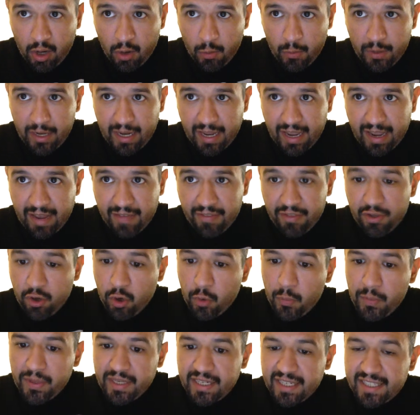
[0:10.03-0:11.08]
we have the
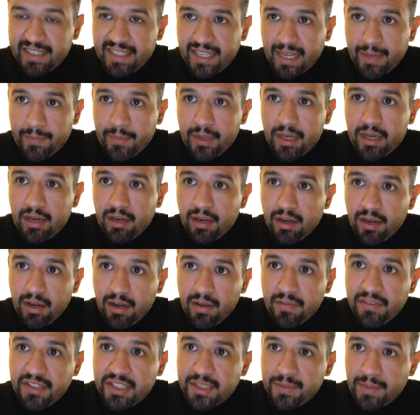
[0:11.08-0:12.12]
opening segment
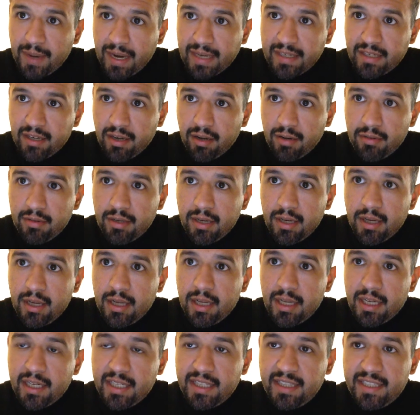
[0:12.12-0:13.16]
of Smackdown
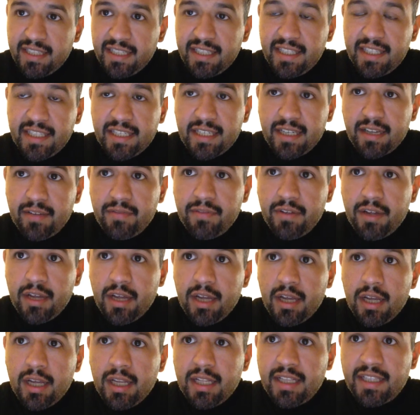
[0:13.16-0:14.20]
consisting of
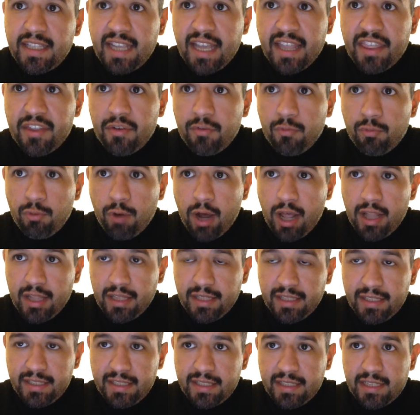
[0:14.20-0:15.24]
Seth
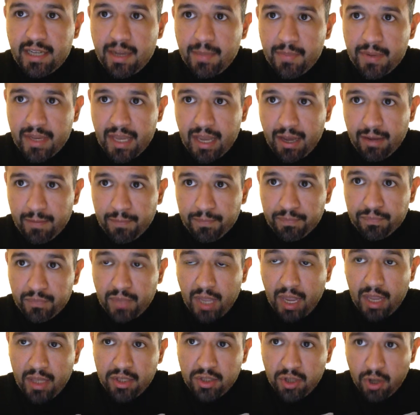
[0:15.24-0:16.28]
Rollins coming out
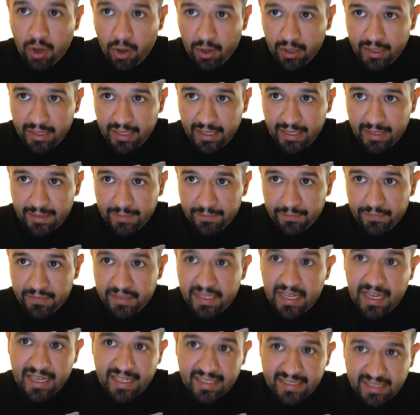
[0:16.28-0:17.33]
and talking
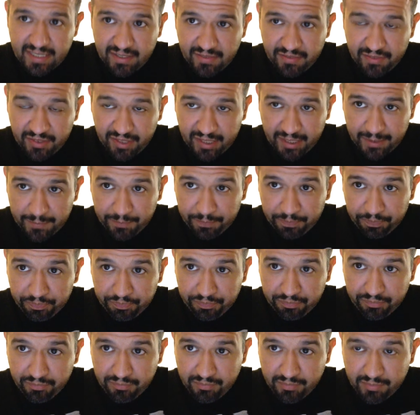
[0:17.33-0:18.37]
negatively
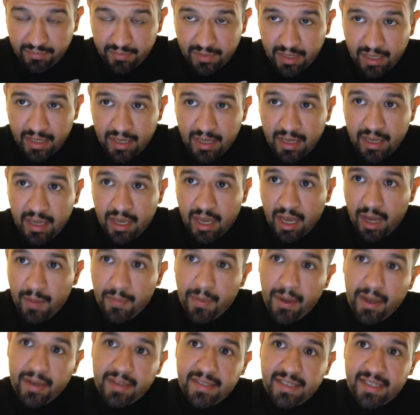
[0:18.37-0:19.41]

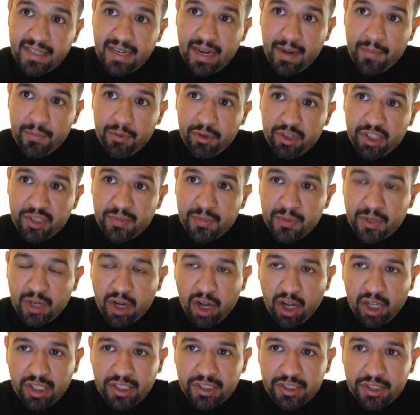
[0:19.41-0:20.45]
about Dean Ambrose, but
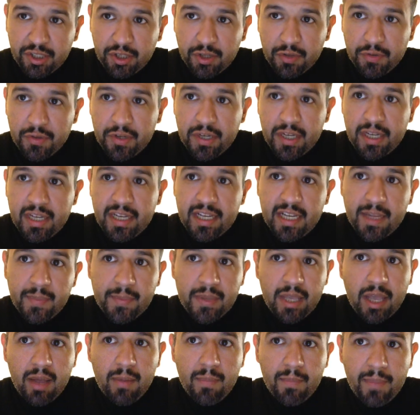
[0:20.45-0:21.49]
also
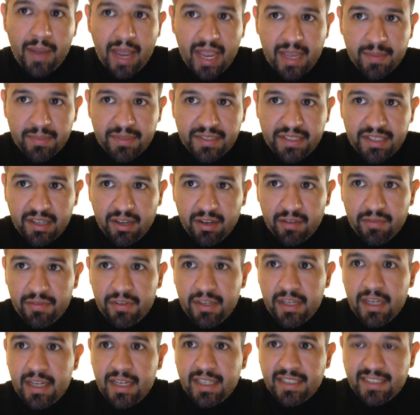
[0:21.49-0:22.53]
coming out by himself,
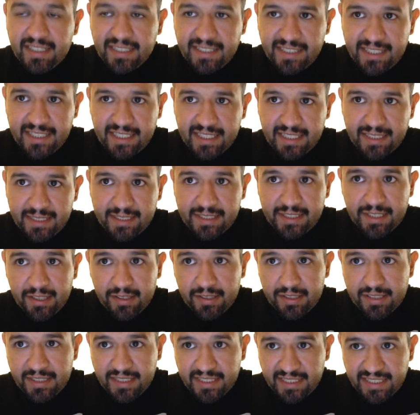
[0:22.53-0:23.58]

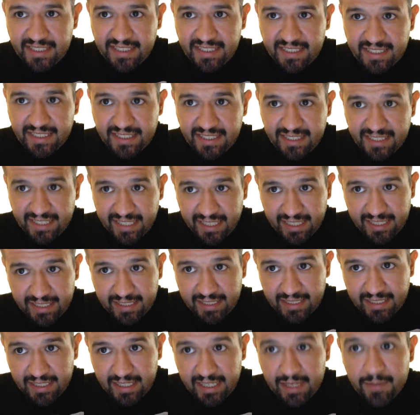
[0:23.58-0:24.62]
distancing
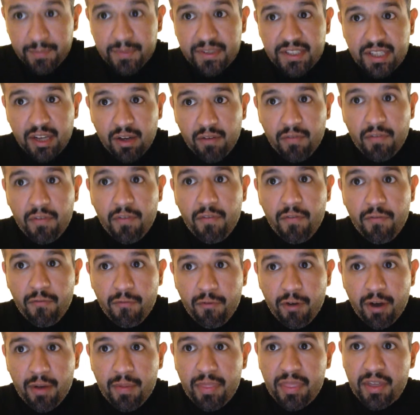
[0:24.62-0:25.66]
himself
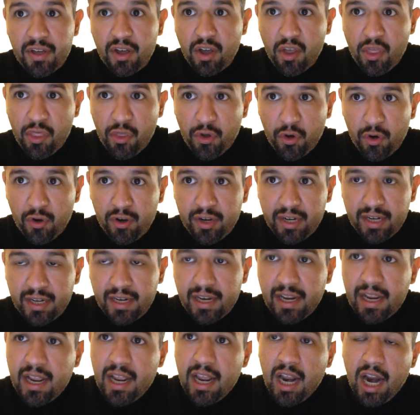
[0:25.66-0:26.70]
from the Authority.
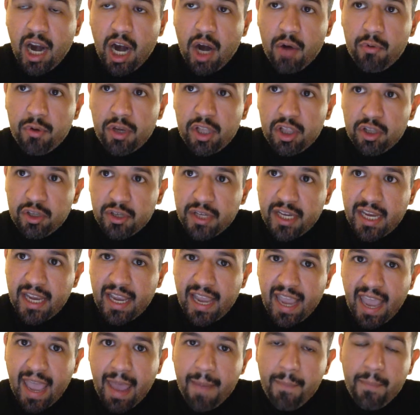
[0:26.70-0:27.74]
Are we
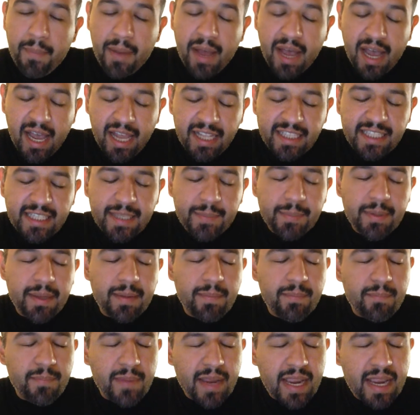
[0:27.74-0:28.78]
looking at possibly
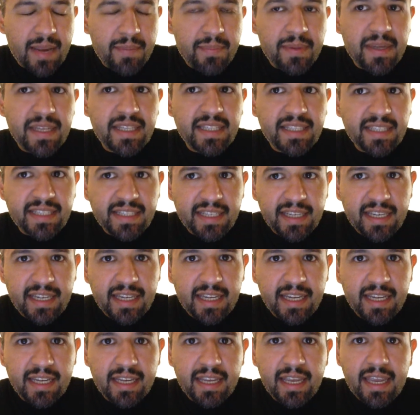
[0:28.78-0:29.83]
maybe
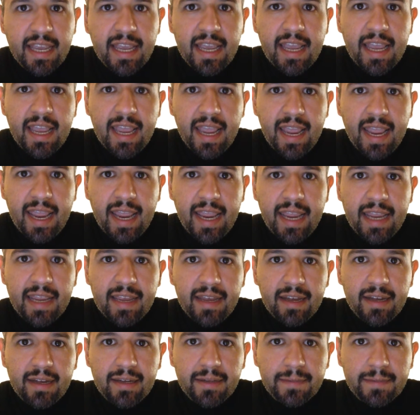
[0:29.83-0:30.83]
seeing a